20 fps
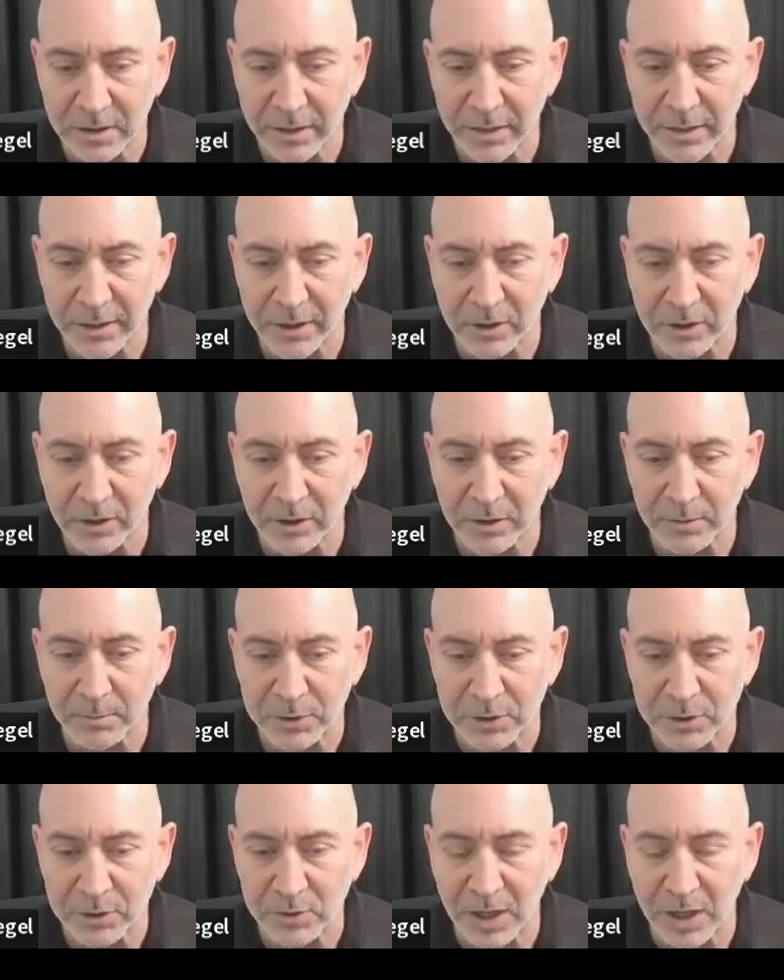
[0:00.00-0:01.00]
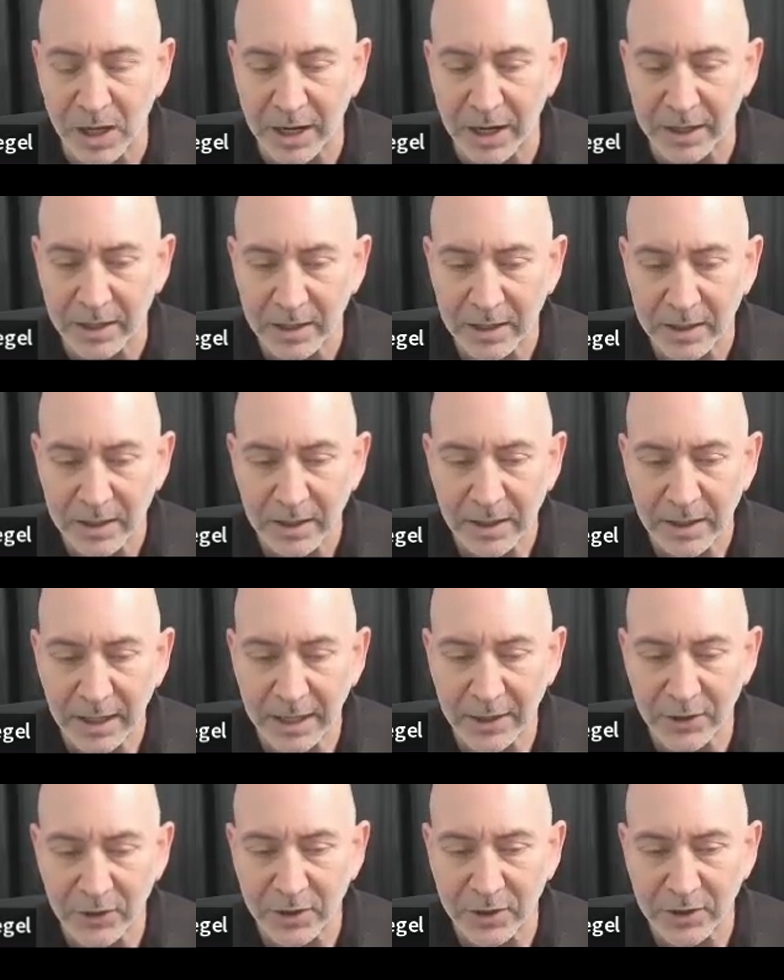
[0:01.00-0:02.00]
thicker blue line.
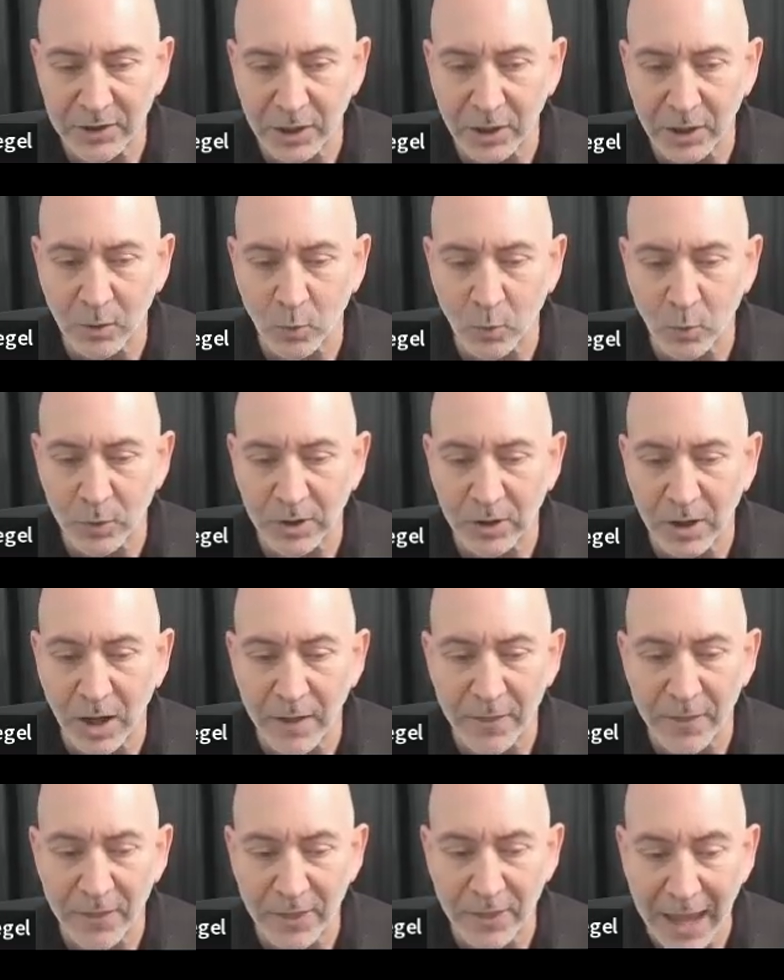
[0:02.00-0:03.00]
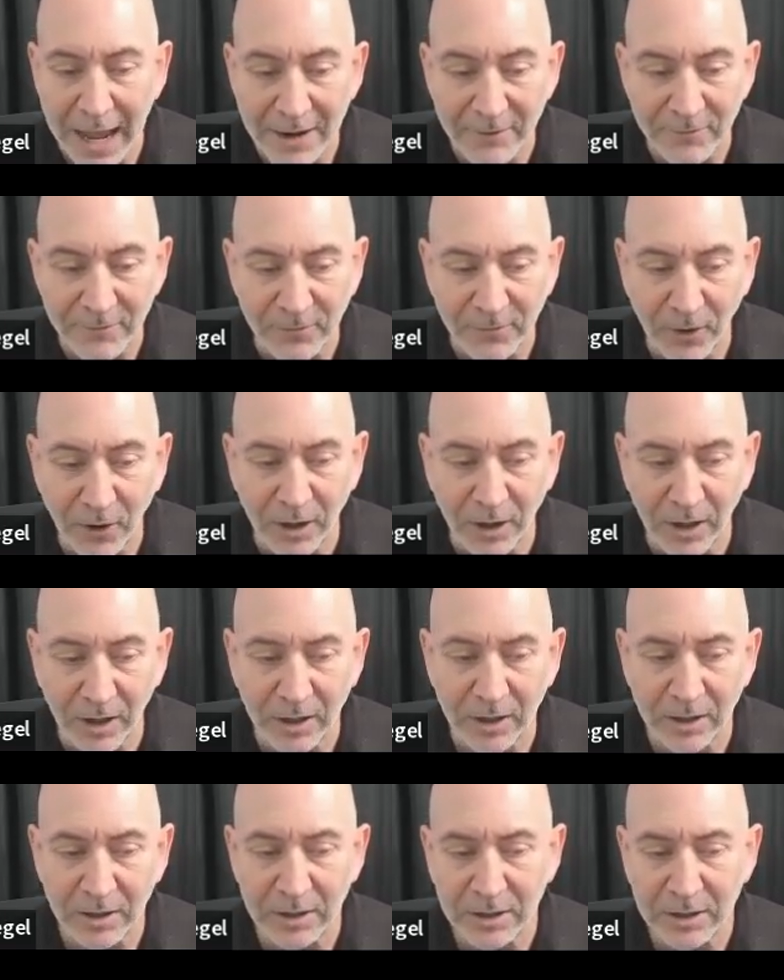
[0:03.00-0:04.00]
And you can tell we're not that
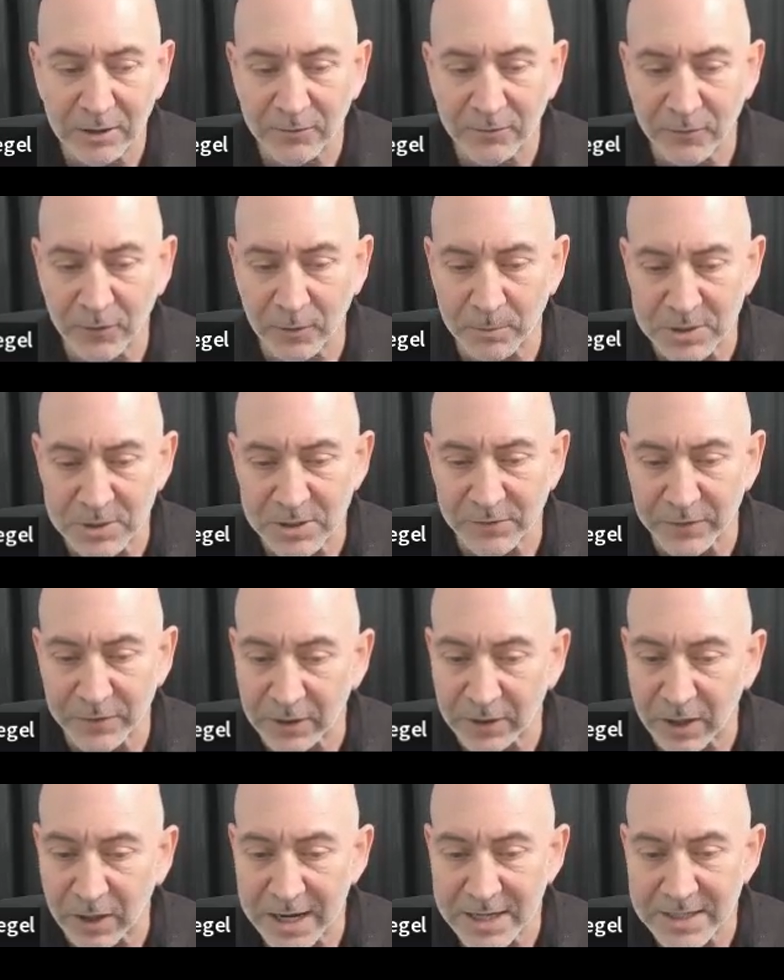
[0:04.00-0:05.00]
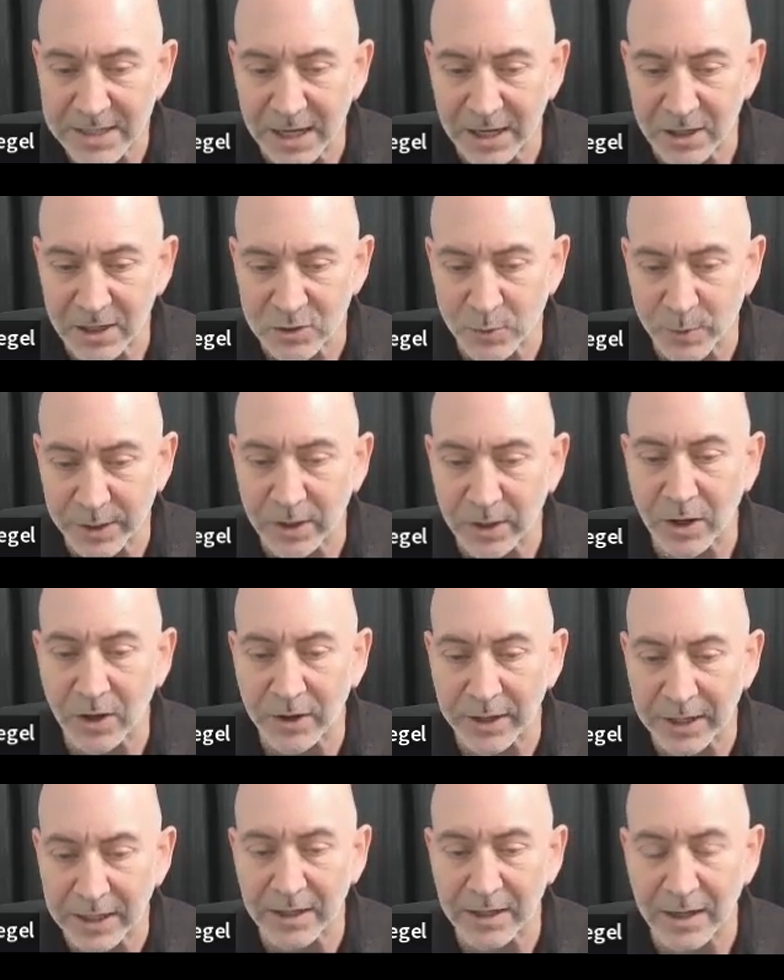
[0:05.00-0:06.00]
far from severe icehouse. We are
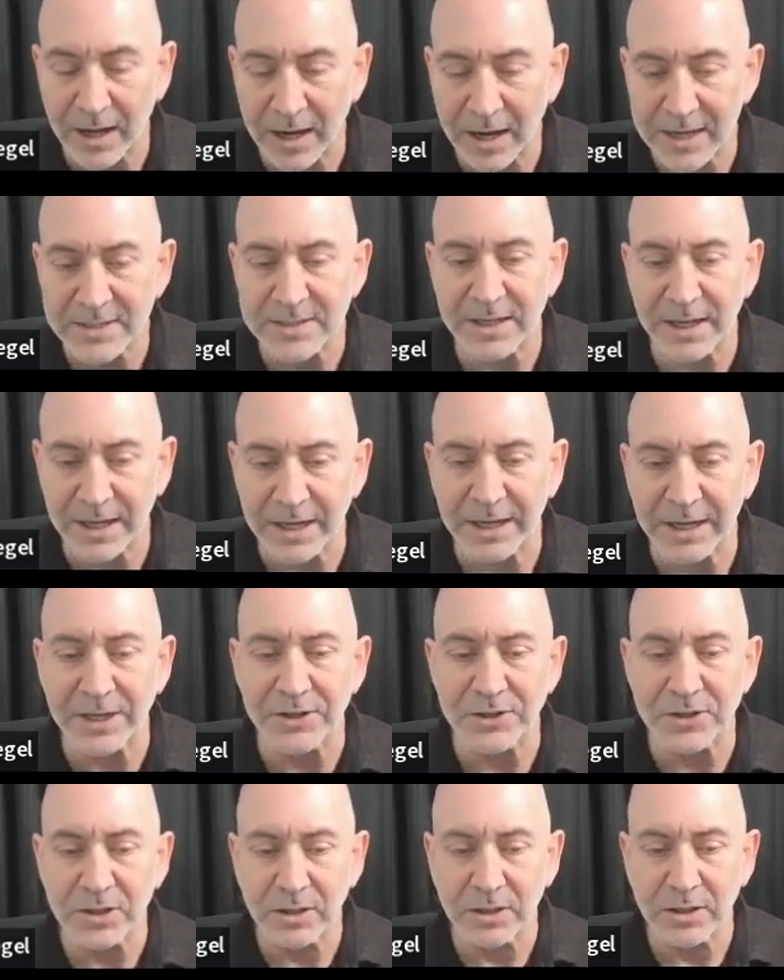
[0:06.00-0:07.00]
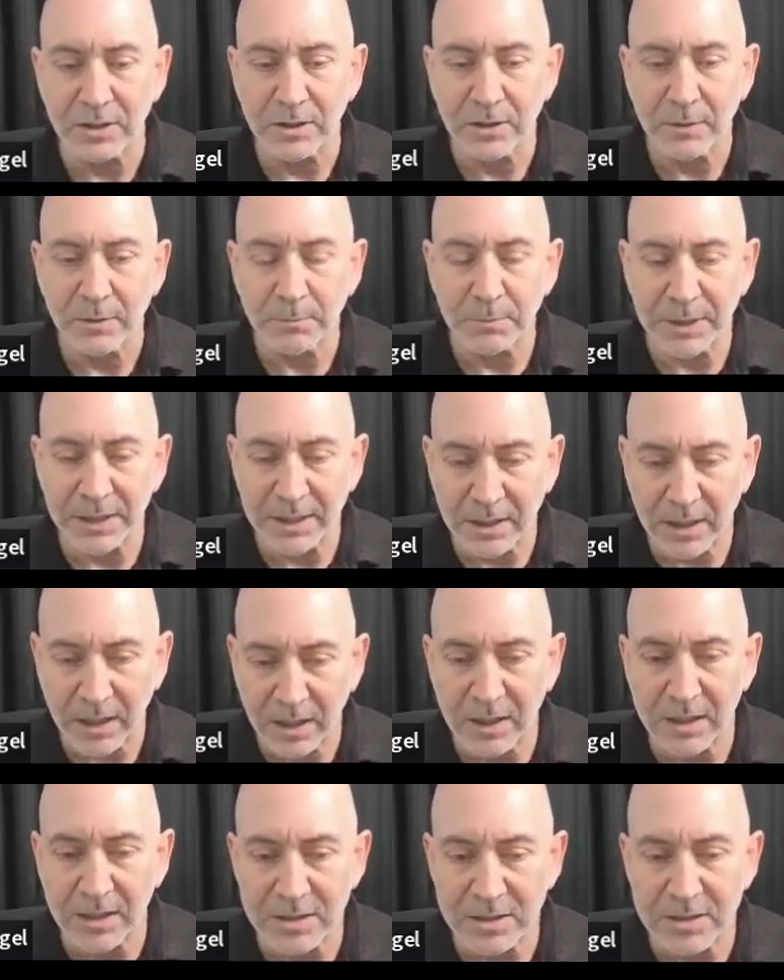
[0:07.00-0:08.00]
in an ice age
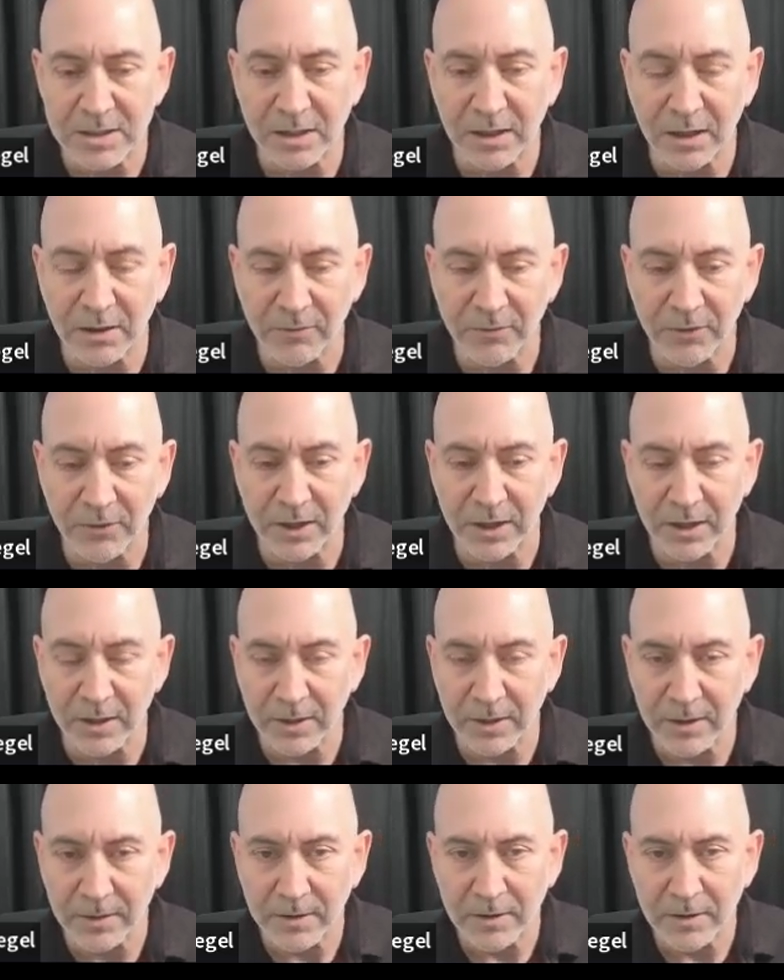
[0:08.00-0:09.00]
because of the